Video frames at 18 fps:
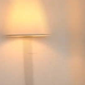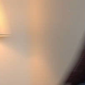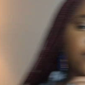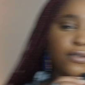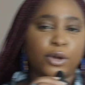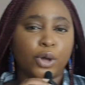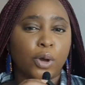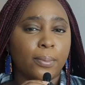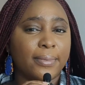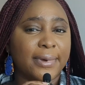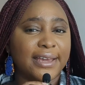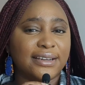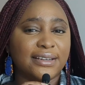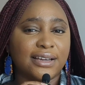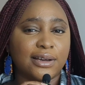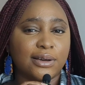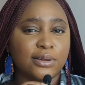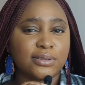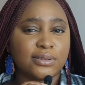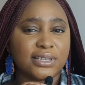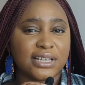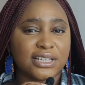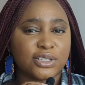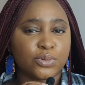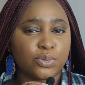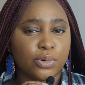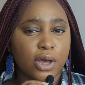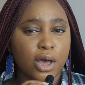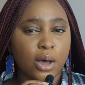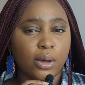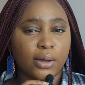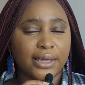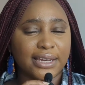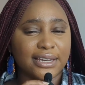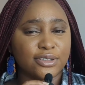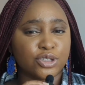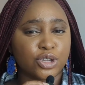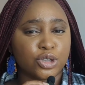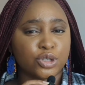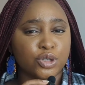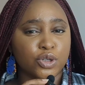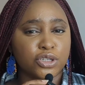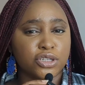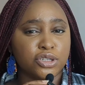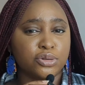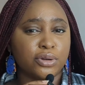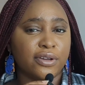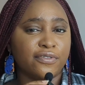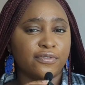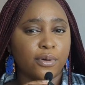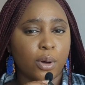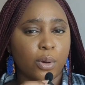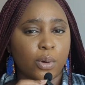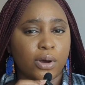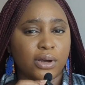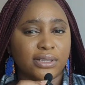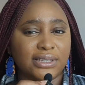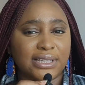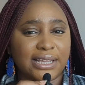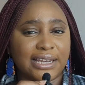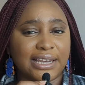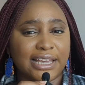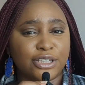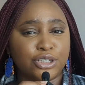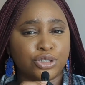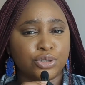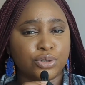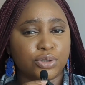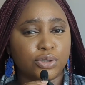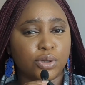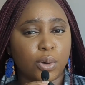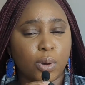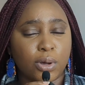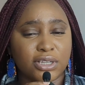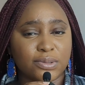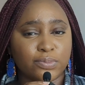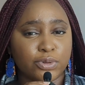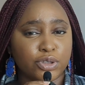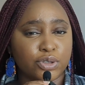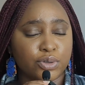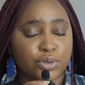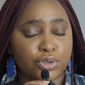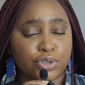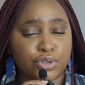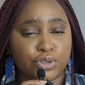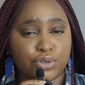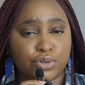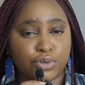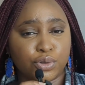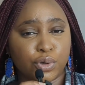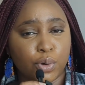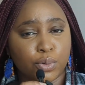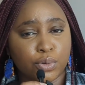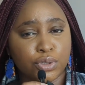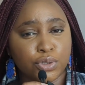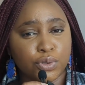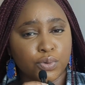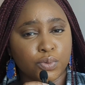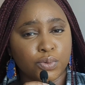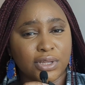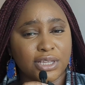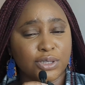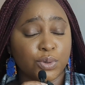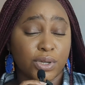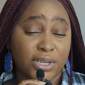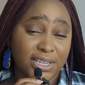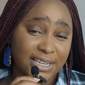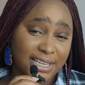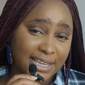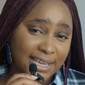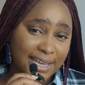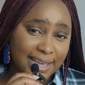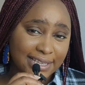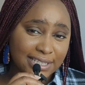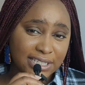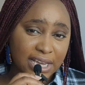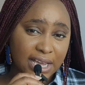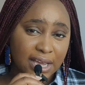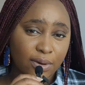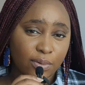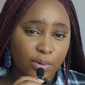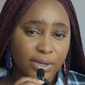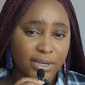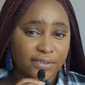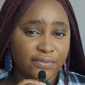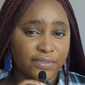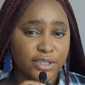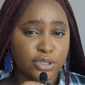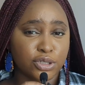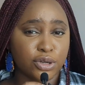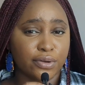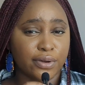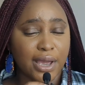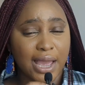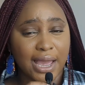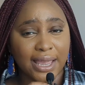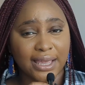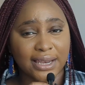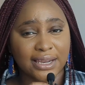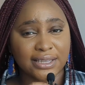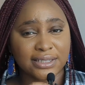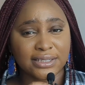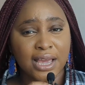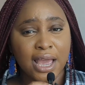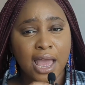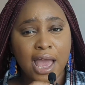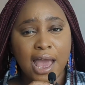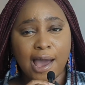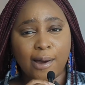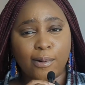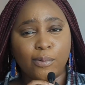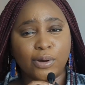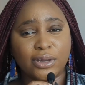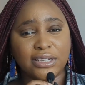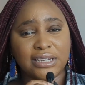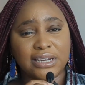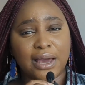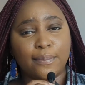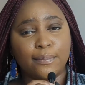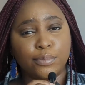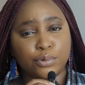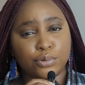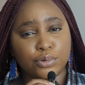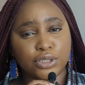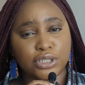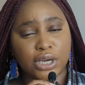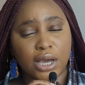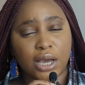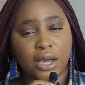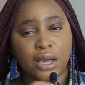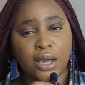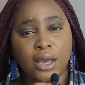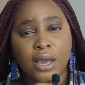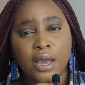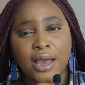For your medicals as well, it is also straightforward. They let you know the hospitals you should go to. There's one in Ikeja, one in Victoria Island, and one in Abuja.